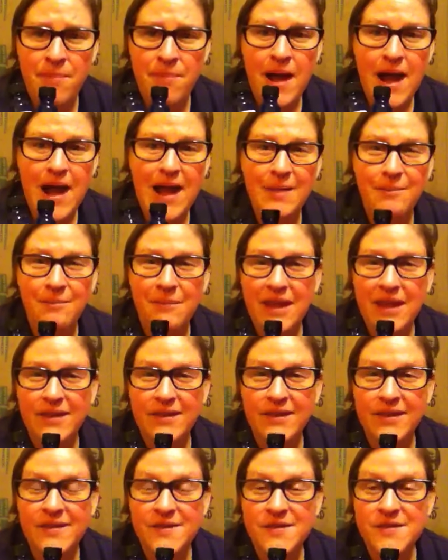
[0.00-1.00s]
pipe
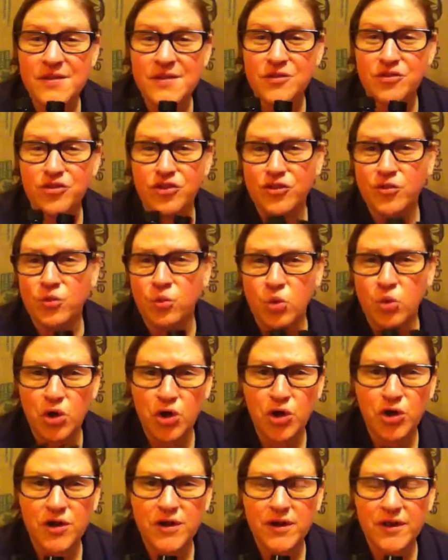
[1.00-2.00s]
maintenance is just
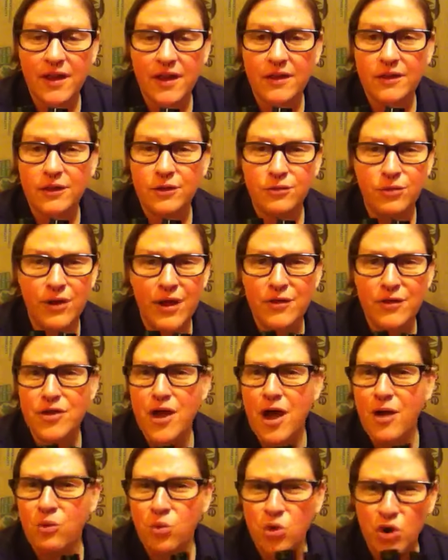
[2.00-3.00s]
work and you'd rather
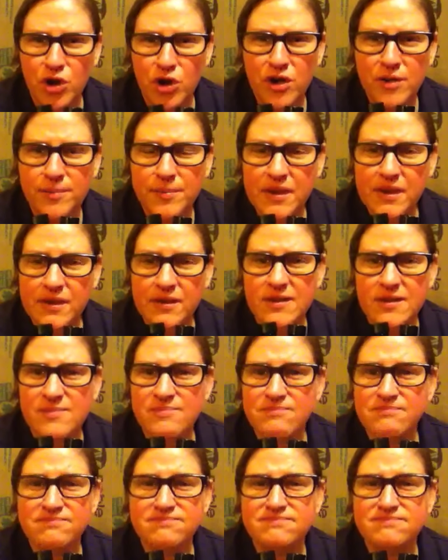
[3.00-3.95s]
not work because